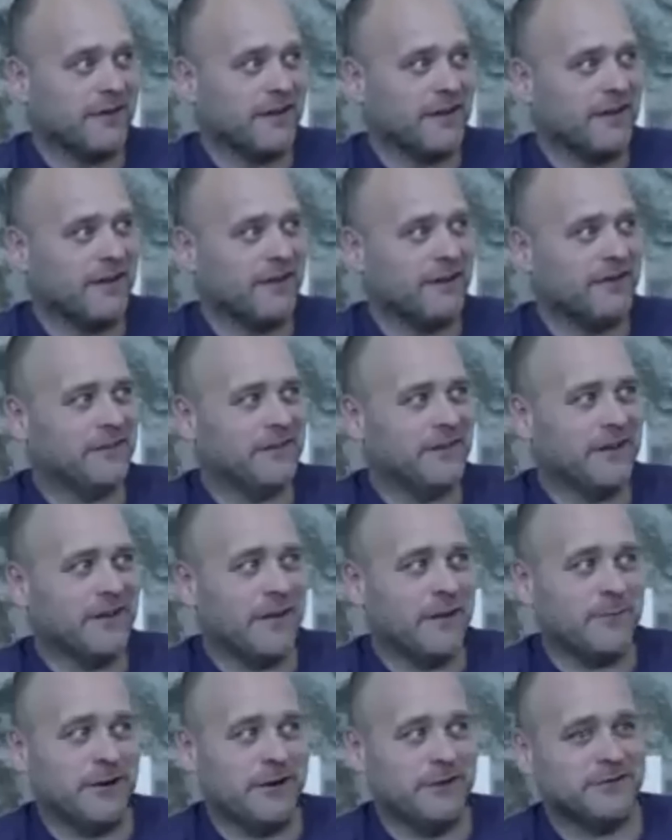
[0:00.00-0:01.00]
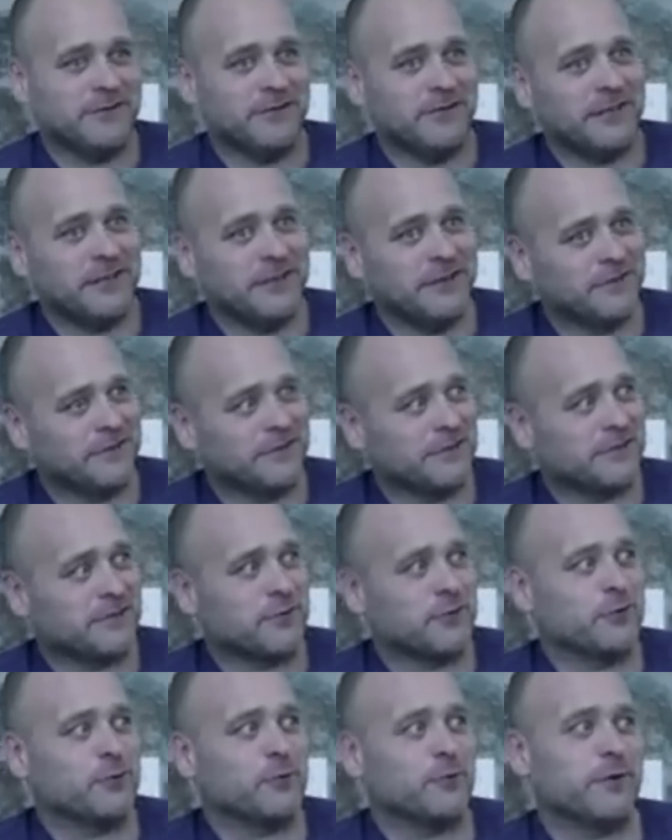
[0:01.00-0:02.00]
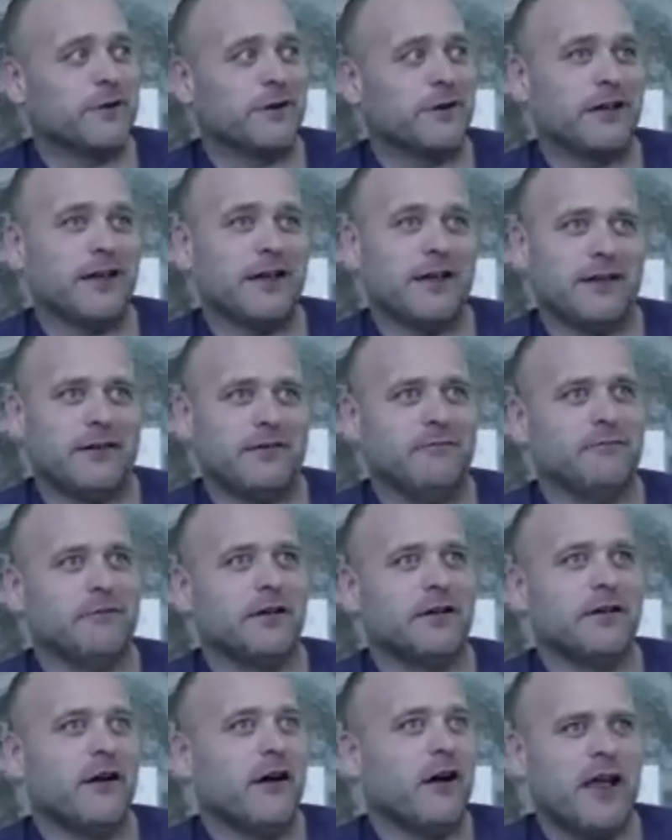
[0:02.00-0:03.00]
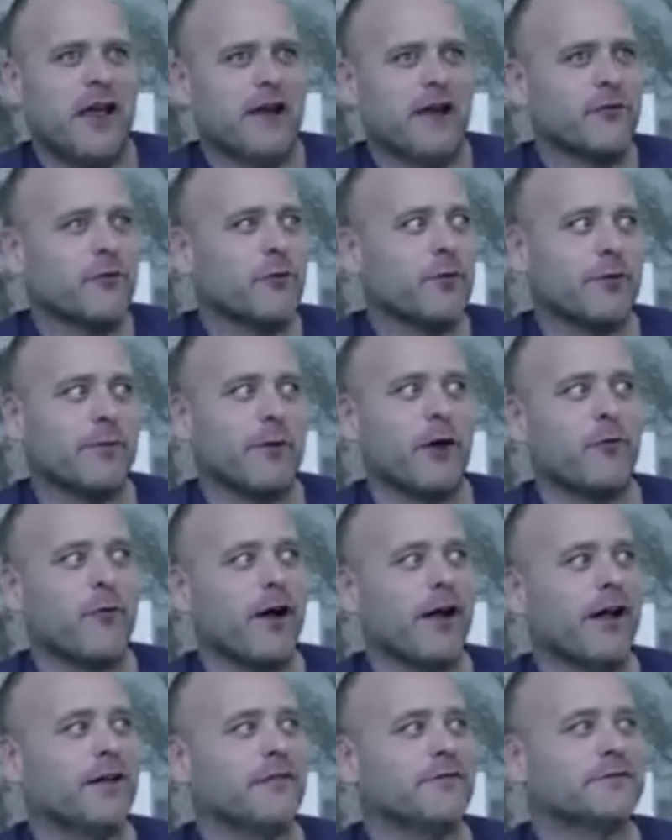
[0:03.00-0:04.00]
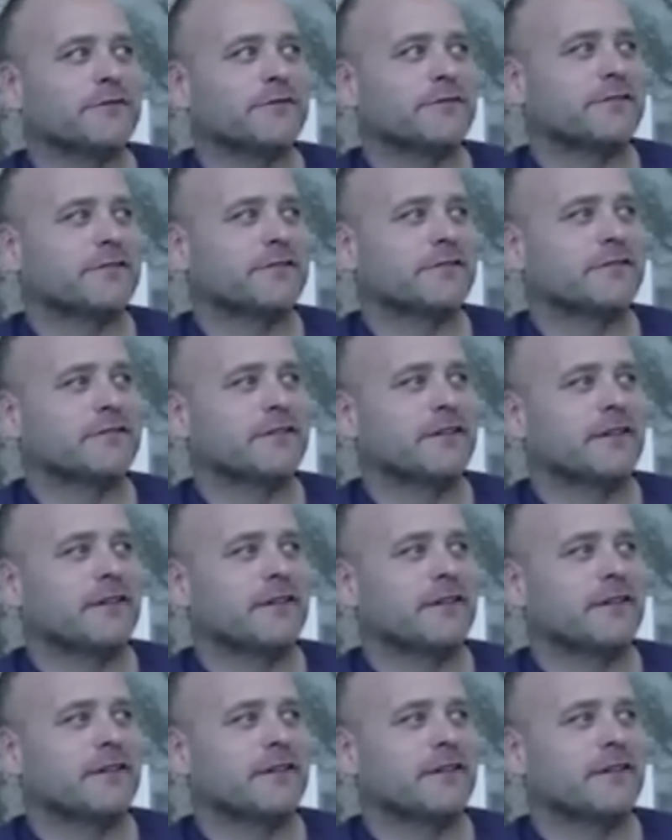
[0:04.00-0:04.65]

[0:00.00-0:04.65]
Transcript: And I mean, I was a leader in this group, and I had every one of my wives,